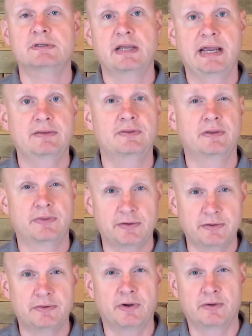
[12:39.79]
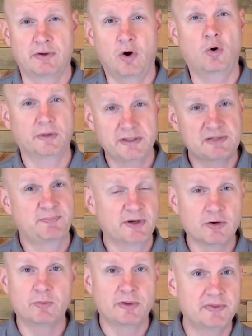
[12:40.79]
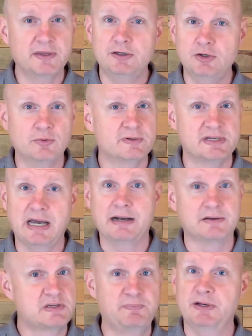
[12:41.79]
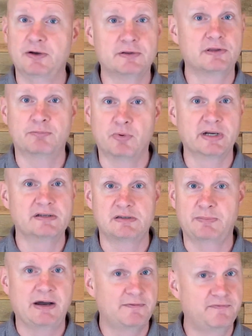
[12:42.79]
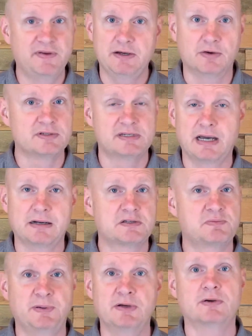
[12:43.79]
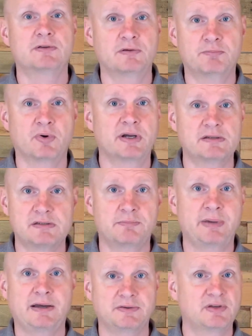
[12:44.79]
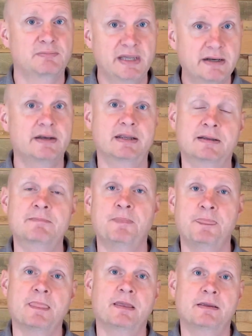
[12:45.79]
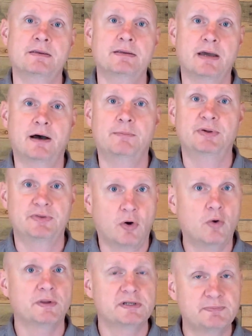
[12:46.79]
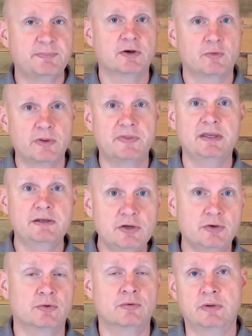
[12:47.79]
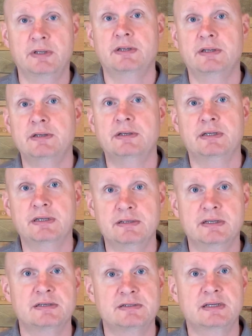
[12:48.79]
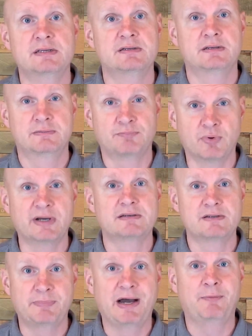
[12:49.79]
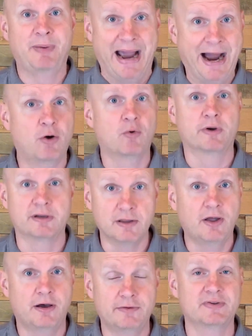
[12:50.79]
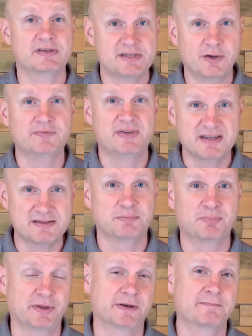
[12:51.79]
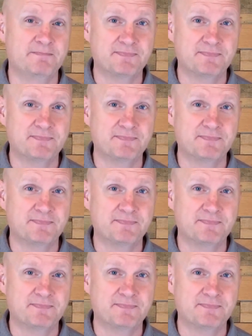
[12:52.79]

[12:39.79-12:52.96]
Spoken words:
and the Holy Spirit within you is not a spirit that brings about fear. It's not a spirit that brings about timidity, but the Holy Spirit within you is brings about power and love and self-discipline.